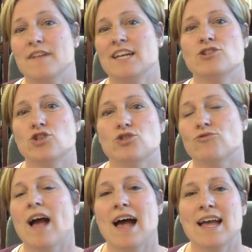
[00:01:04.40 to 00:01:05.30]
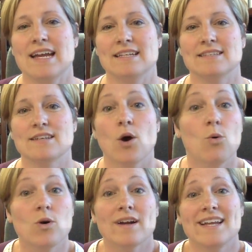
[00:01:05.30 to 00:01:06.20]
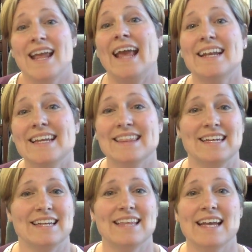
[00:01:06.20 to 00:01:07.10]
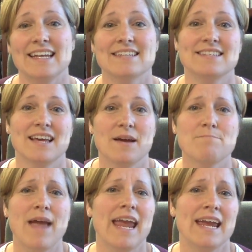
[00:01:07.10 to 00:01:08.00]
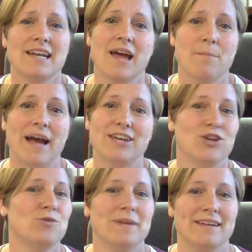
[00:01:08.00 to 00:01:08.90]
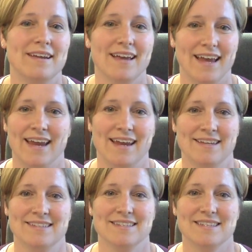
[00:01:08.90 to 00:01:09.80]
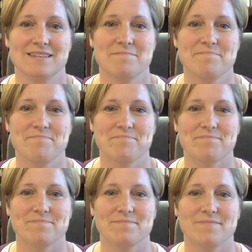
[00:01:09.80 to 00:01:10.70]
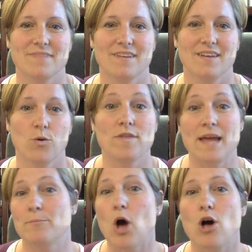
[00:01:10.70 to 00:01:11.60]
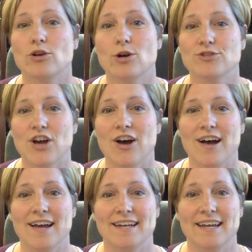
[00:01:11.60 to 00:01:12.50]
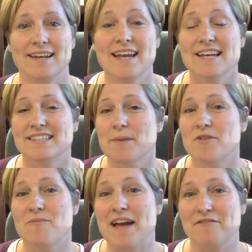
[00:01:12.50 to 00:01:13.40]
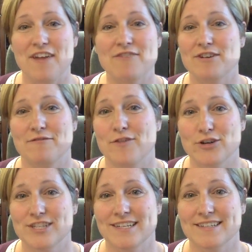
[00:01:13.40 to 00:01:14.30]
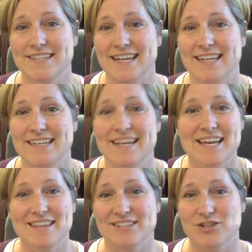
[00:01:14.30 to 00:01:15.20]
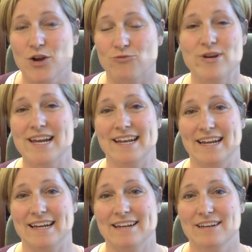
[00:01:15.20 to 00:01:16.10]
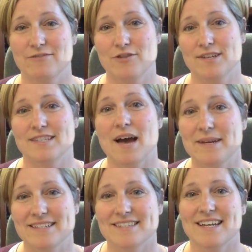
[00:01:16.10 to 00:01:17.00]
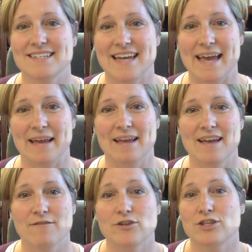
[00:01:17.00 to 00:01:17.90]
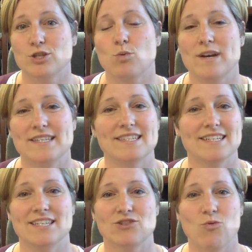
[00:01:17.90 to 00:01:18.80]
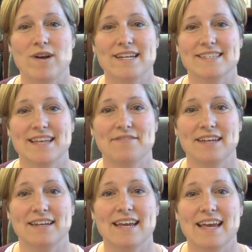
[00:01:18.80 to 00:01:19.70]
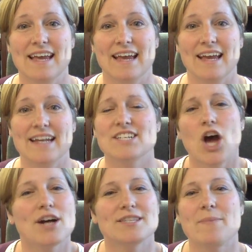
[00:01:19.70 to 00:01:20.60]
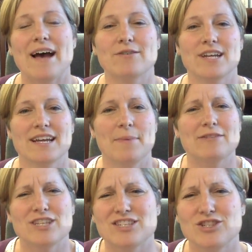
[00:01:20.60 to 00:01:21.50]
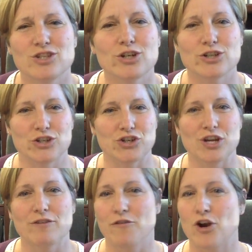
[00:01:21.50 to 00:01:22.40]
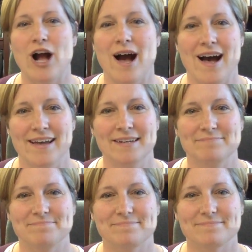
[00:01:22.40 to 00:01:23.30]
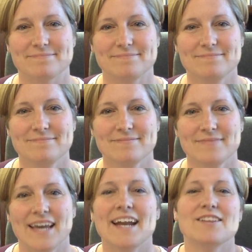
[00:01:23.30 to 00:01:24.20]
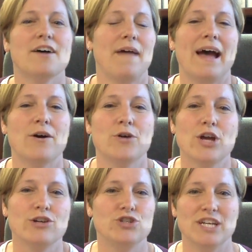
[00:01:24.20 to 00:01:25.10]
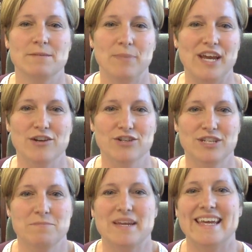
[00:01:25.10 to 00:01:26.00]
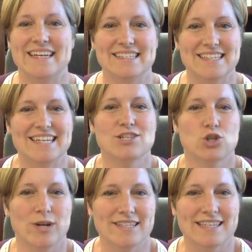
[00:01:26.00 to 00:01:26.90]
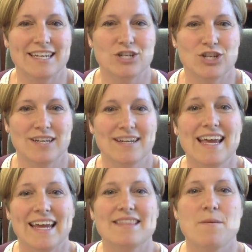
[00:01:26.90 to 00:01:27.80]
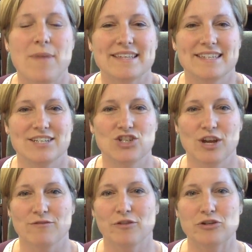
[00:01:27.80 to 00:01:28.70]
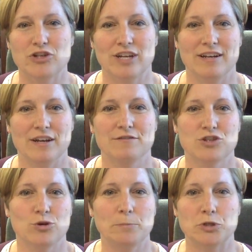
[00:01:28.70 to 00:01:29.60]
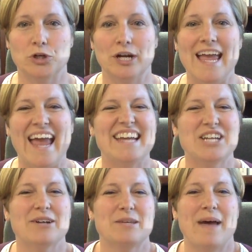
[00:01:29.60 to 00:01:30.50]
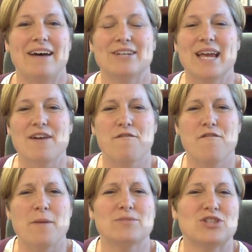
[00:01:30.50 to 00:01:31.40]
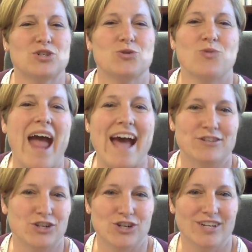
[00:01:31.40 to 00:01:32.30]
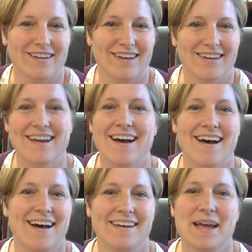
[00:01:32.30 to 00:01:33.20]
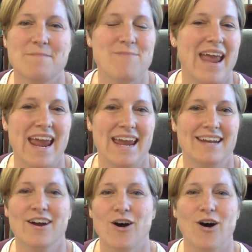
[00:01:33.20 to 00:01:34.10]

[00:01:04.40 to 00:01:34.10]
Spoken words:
in shrines or in anything that is made by human hands. Well, then Paul goes on in some of my favorite verses in this reading for this coming Sunday, verses 26 and 27, and he talks about the search for God. And I love how Eugene Peterson begins his translation in the Message version of Scripture. He talks about from scratch, God made